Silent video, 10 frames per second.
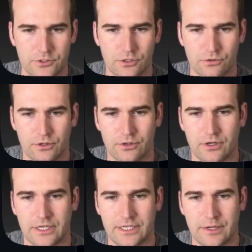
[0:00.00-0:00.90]
So
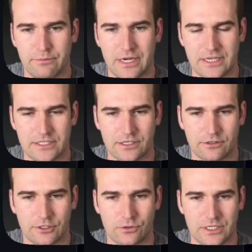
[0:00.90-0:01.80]
we're again passing
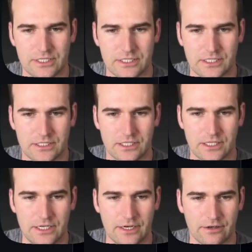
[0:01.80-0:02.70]
our requests into
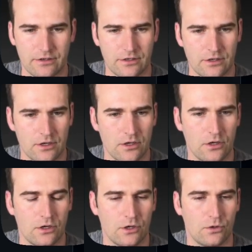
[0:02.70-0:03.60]
there.
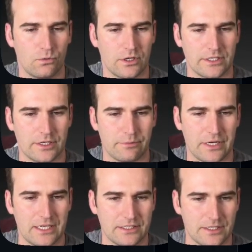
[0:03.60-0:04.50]
What
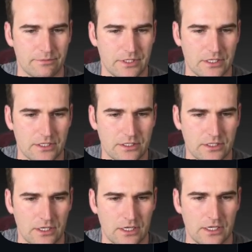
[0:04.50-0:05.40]
getPathName
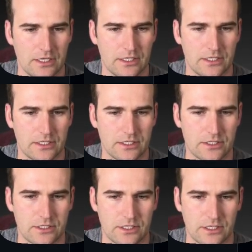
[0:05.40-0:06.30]
does
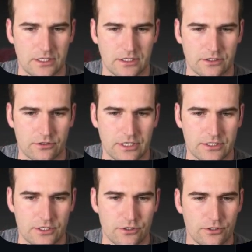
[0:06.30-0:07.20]
is it
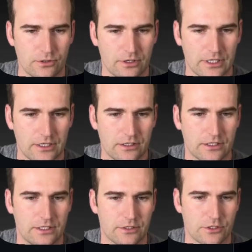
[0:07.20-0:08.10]
creates a new
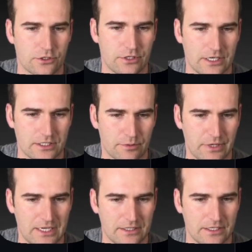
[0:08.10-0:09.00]
URL and it extracts the
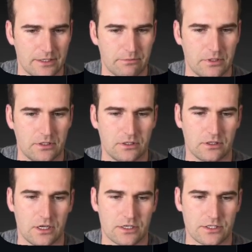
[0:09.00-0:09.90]
path name,
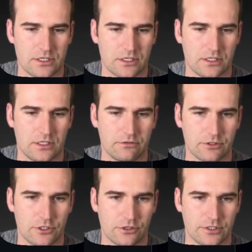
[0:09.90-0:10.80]
logs it,
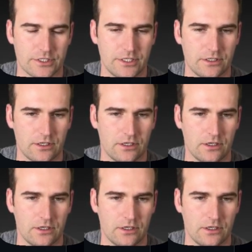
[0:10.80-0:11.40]
returns it,